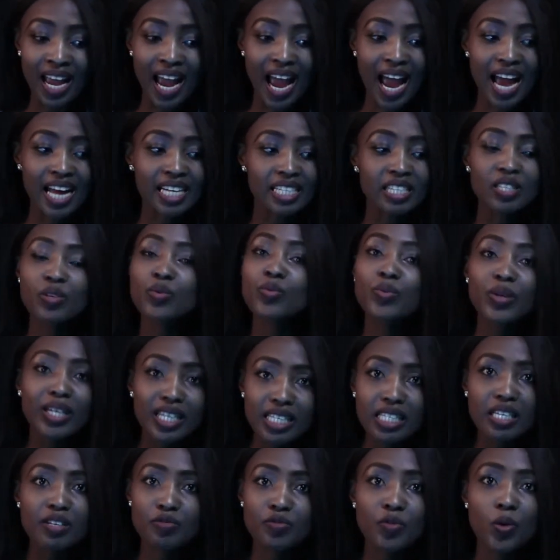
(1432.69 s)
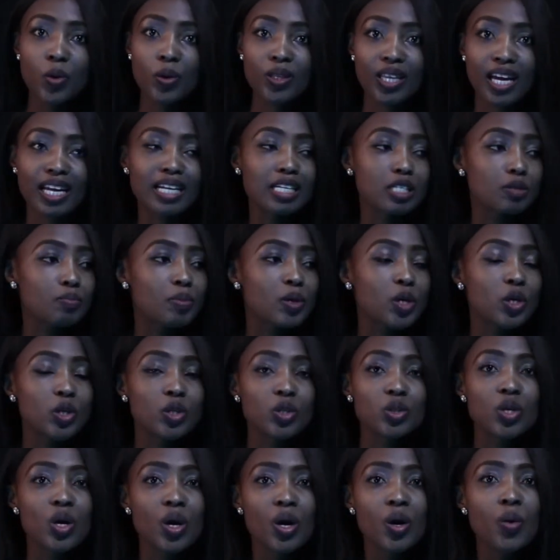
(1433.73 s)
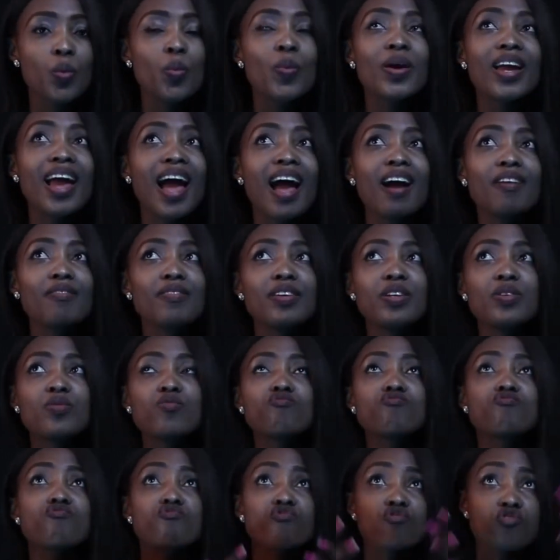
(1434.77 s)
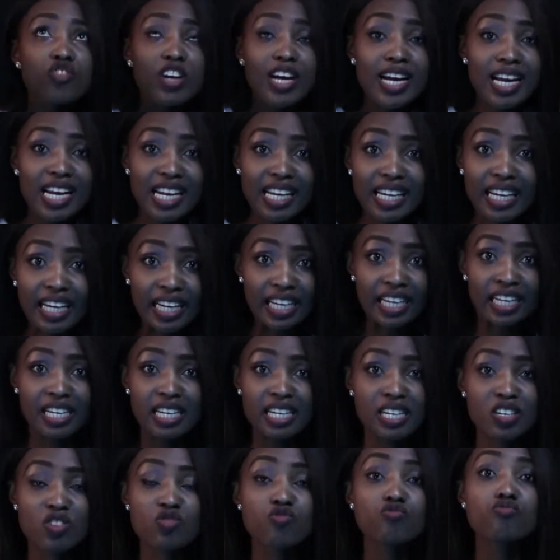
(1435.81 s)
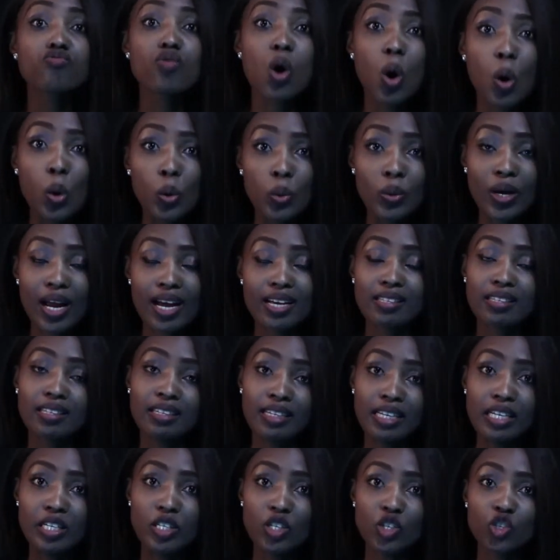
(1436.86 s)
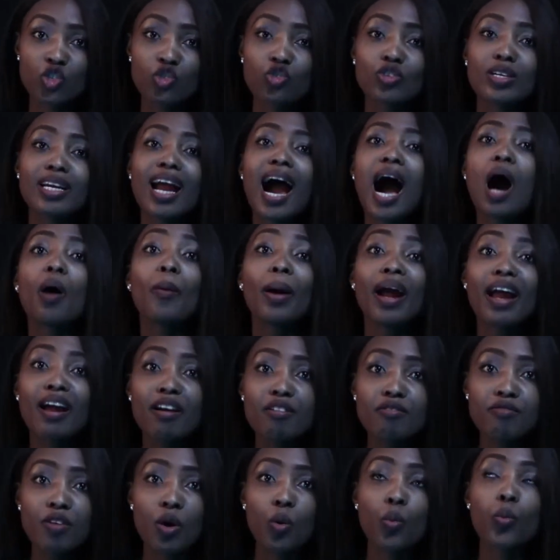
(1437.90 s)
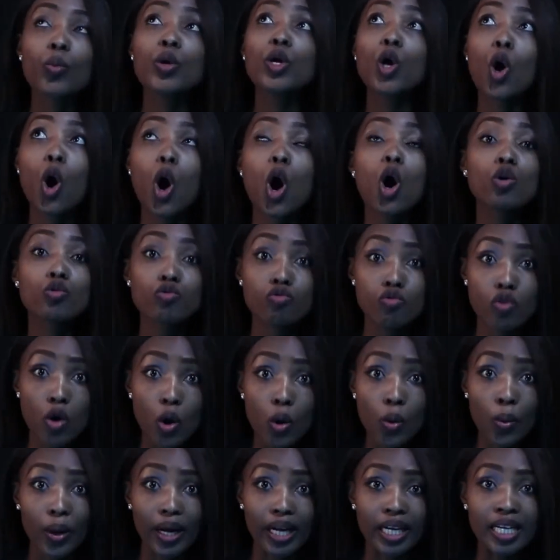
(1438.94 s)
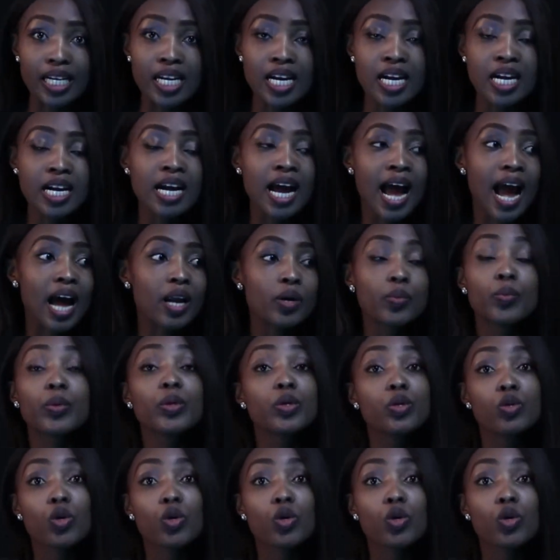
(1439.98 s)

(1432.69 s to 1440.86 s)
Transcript: And the reason for that is because we haven't really grown as an industry. However, we are growing, and we're